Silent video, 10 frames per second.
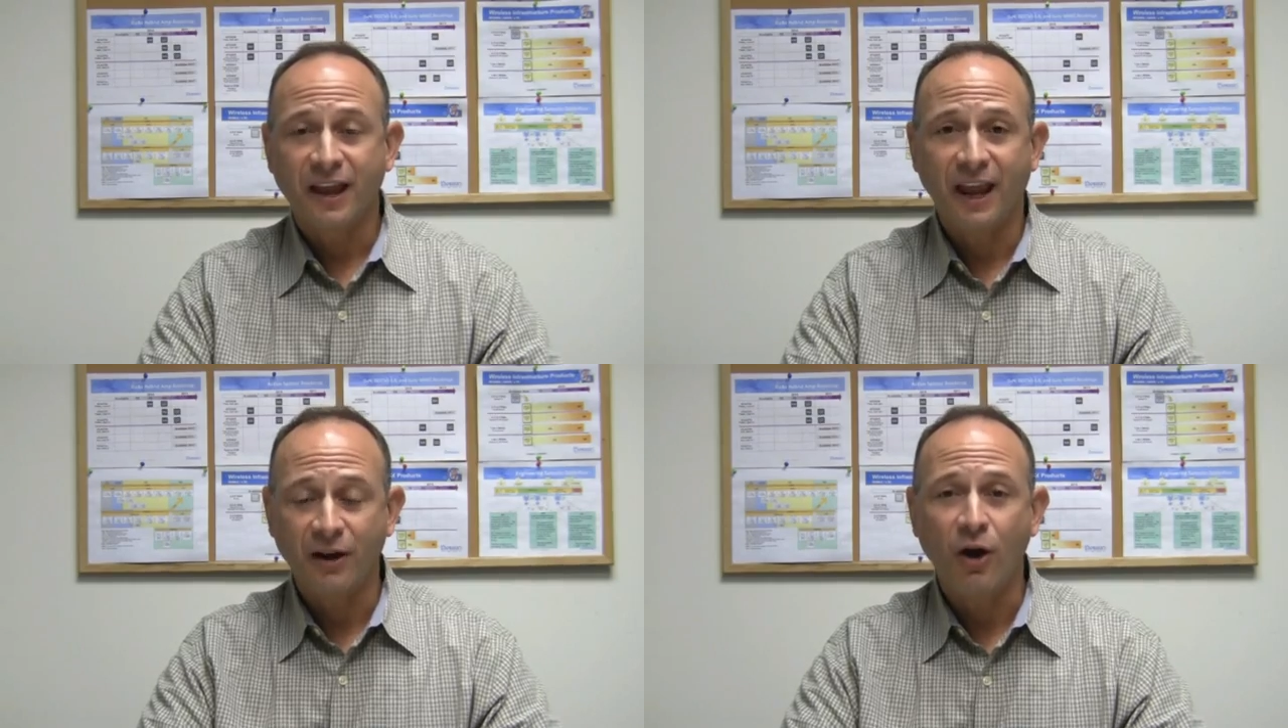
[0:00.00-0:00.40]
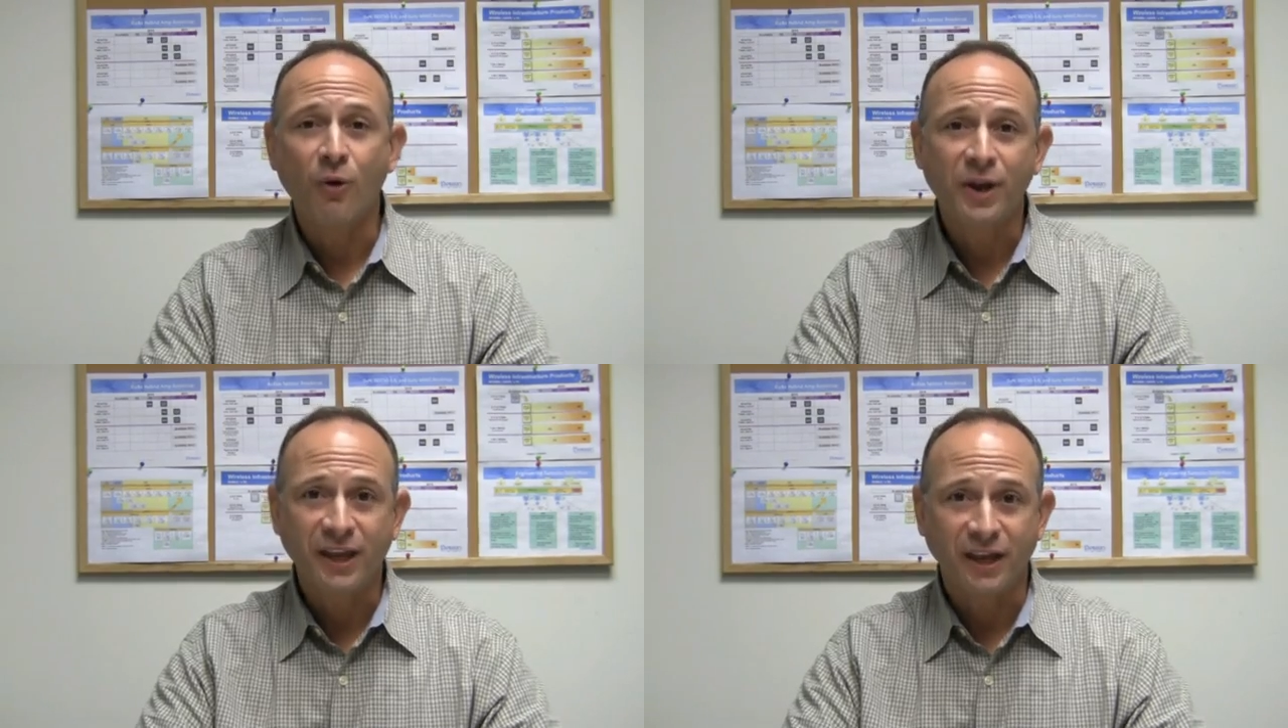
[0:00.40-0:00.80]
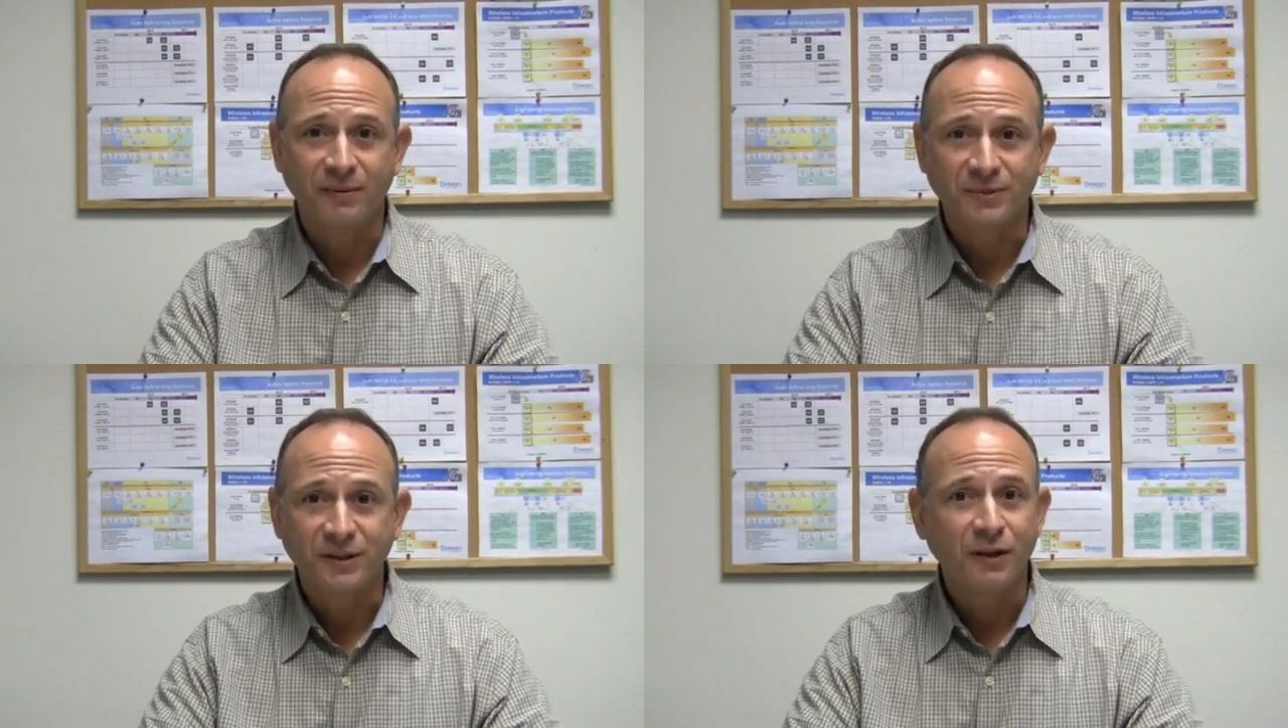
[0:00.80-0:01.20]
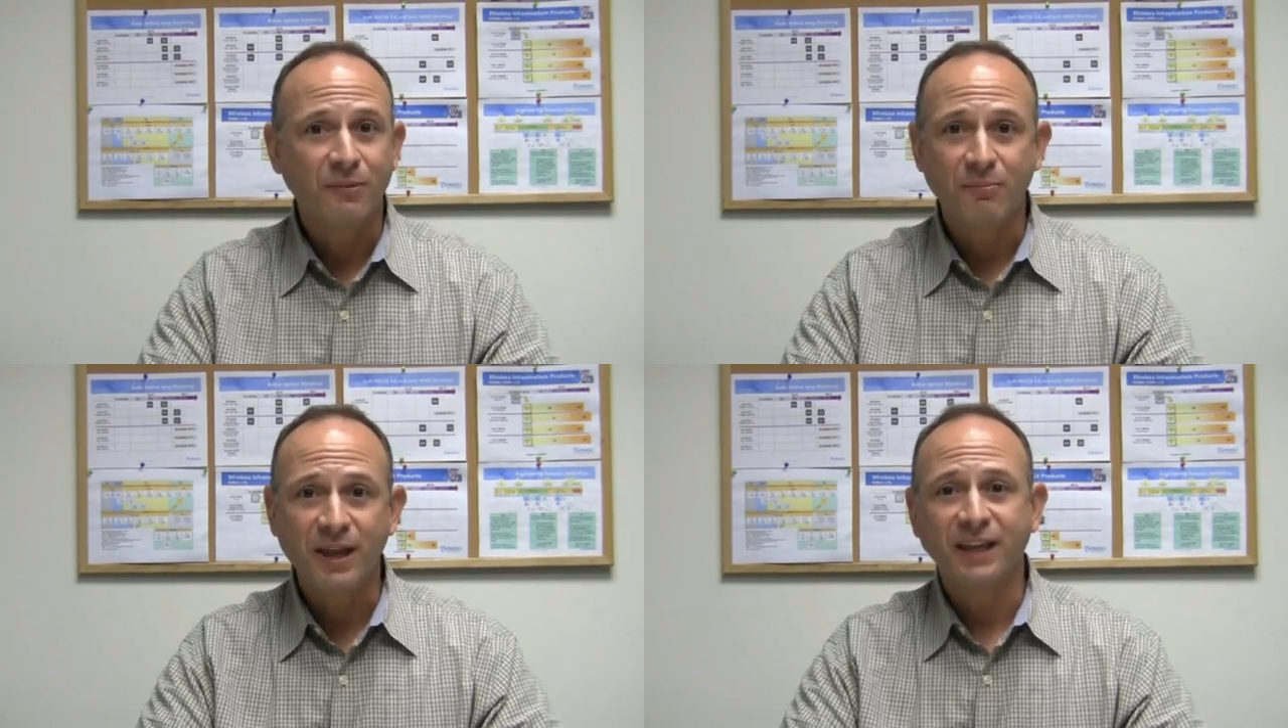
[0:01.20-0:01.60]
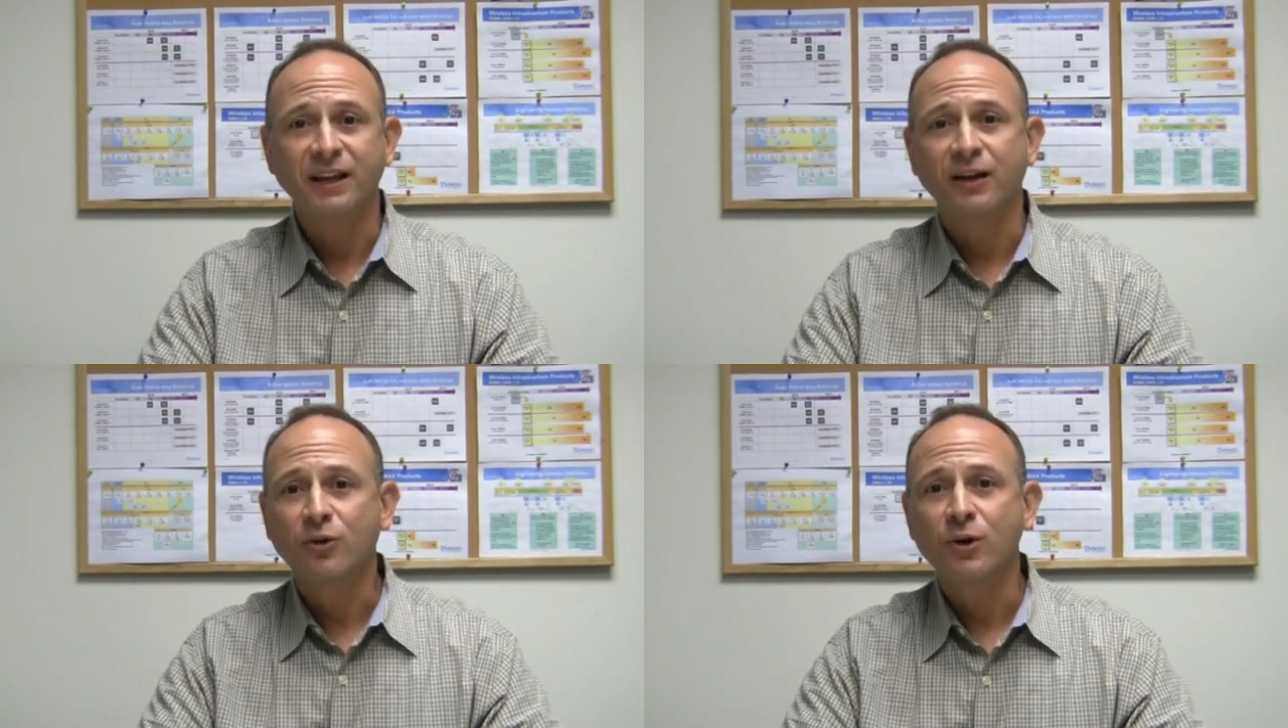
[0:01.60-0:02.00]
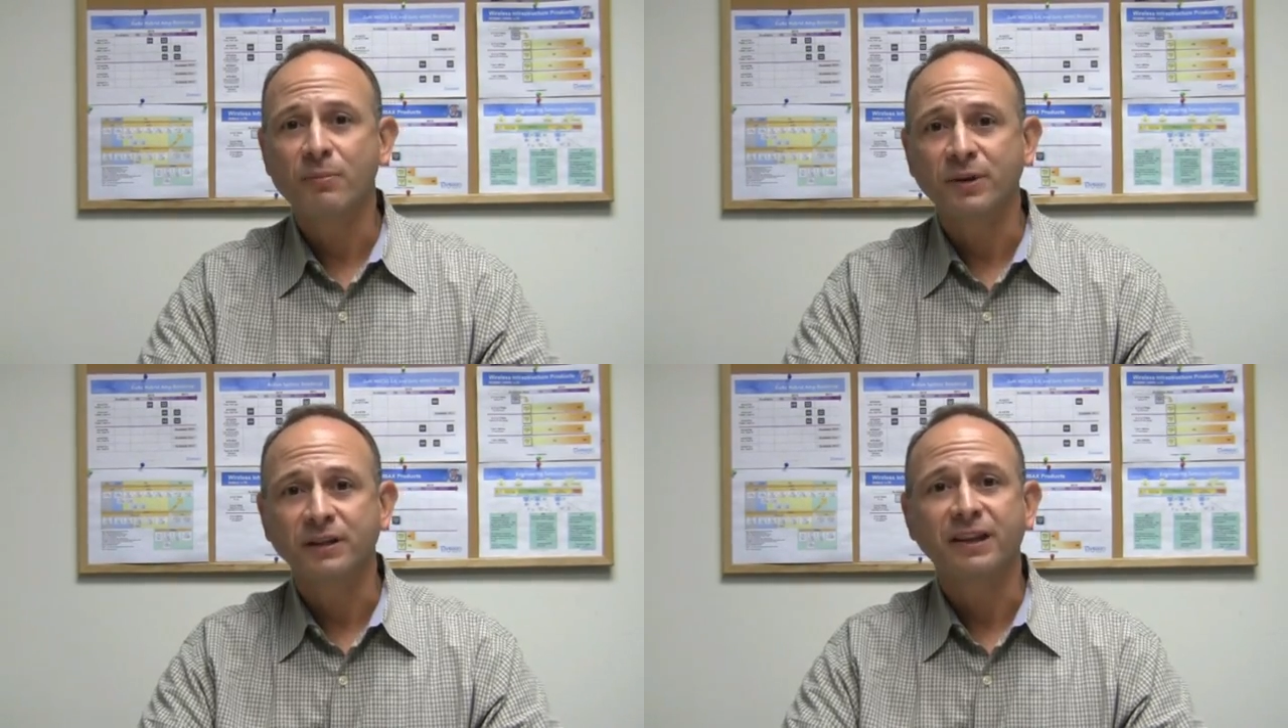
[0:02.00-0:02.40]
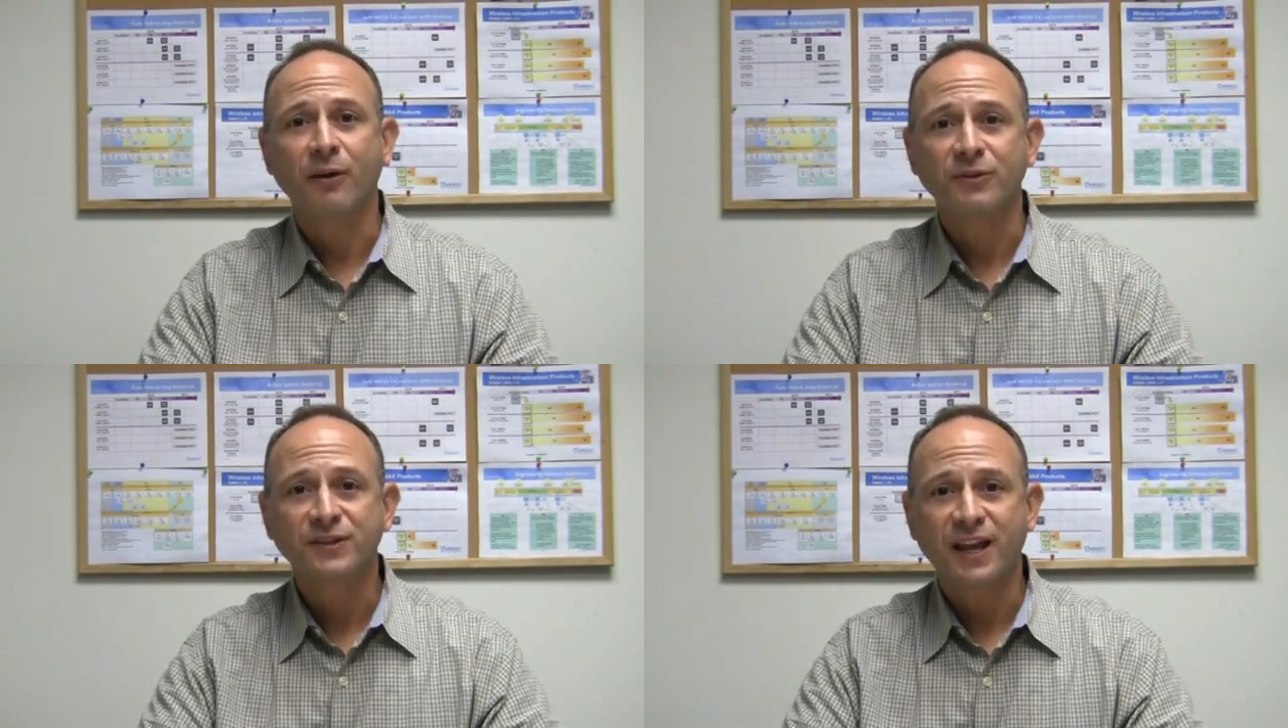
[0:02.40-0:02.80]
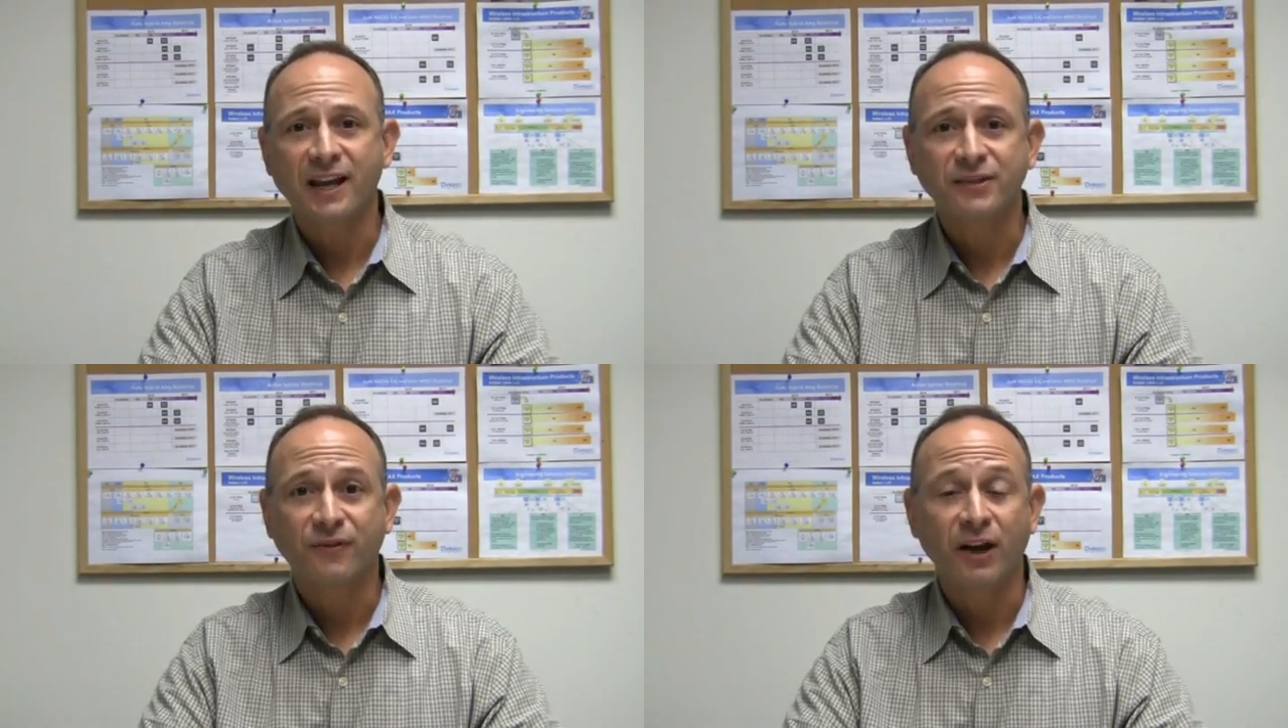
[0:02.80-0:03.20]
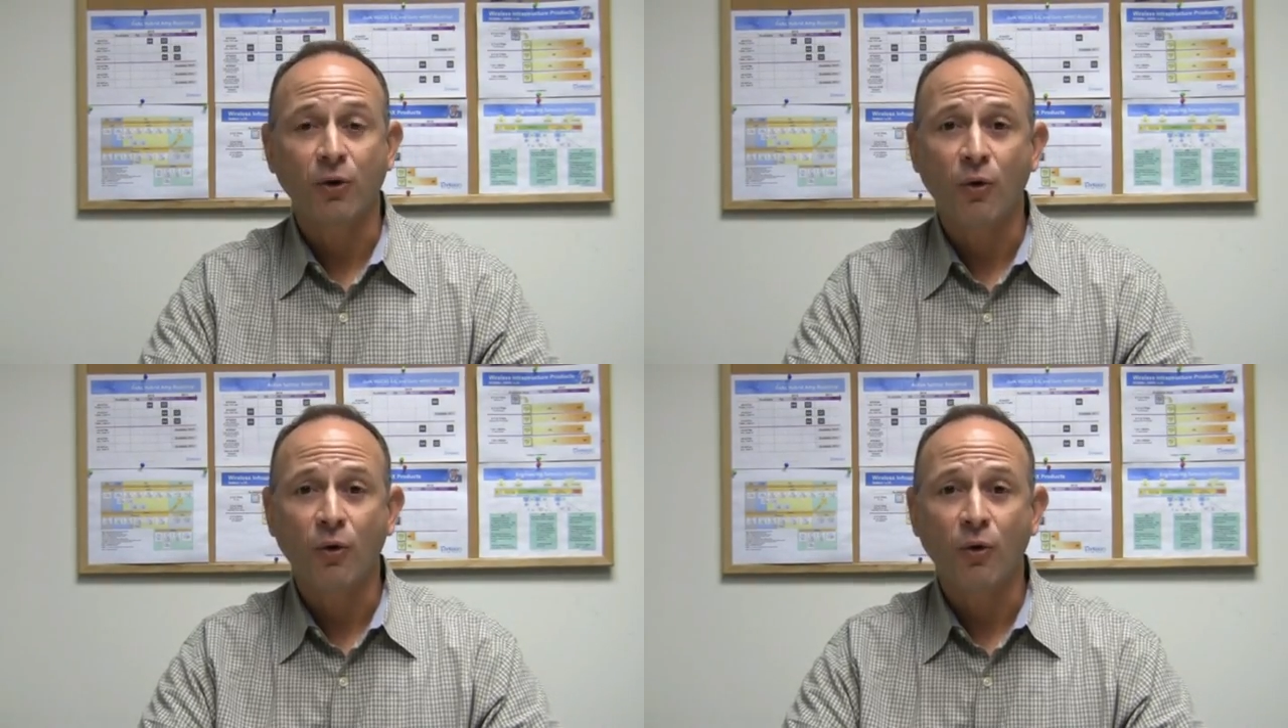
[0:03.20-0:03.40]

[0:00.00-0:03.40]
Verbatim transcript: and OEMs making equipment that will satisfy